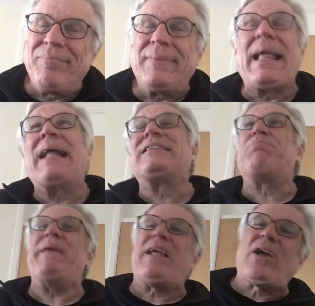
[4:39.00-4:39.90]
That's
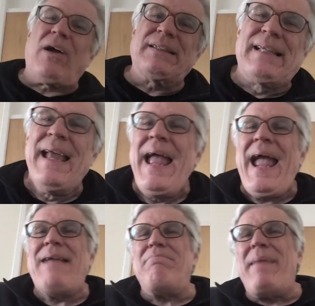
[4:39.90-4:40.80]
because
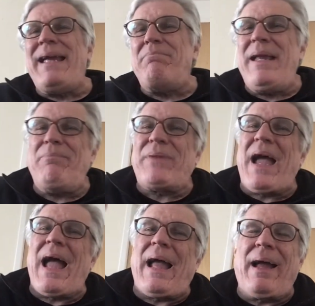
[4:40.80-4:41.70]
it
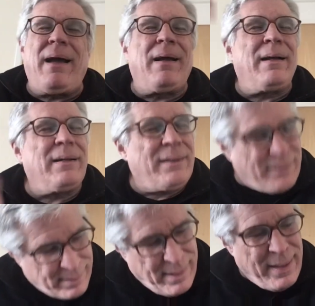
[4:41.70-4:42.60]
made me...
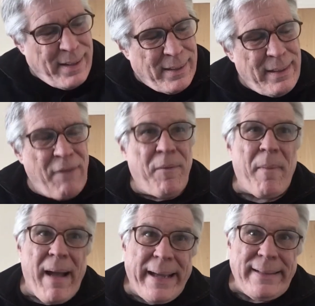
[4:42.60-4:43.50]
Never
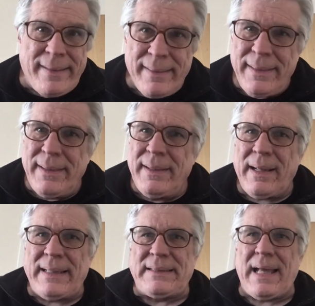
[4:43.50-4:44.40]
mind,
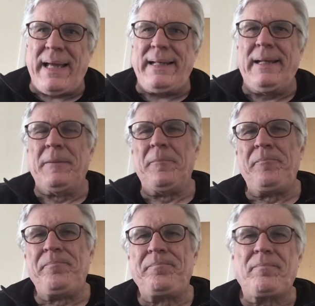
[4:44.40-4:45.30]
I sighed.
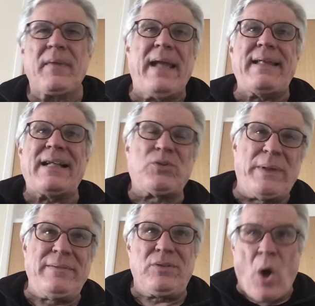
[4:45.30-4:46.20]
And that's
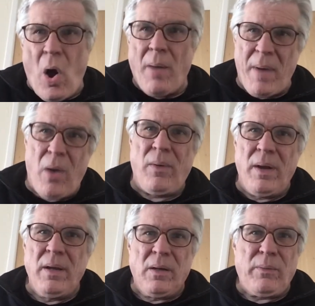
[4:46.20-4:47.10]
when Tommo
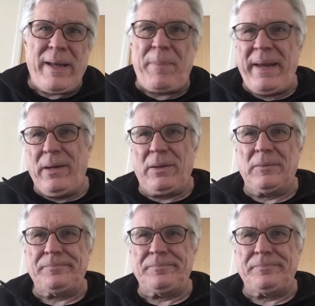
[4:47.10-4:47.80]
reappeared.